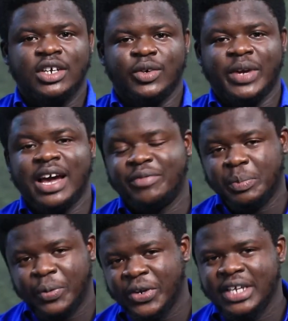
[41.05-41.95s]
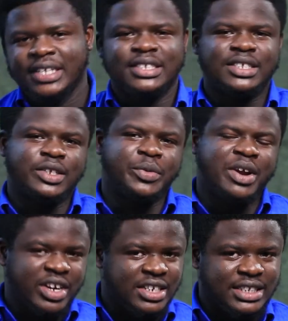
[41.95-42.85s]
we have the priests, the
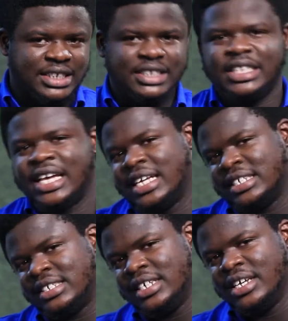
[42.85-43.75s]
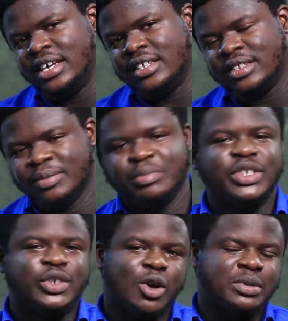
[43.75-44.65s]
reverend sisters, the
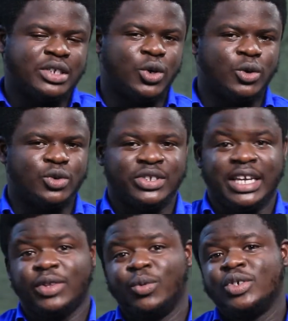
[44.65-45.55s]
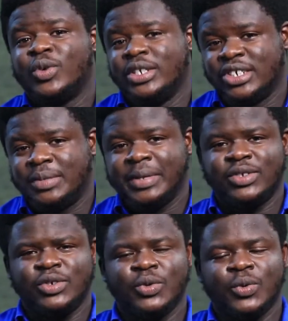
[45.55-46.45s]
bishops, and all those, they're the ones who are just meant
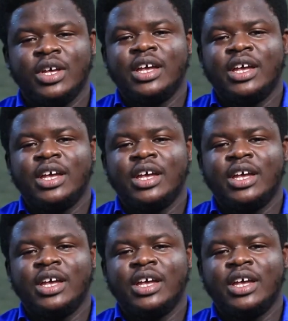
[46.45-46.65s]
to, you know,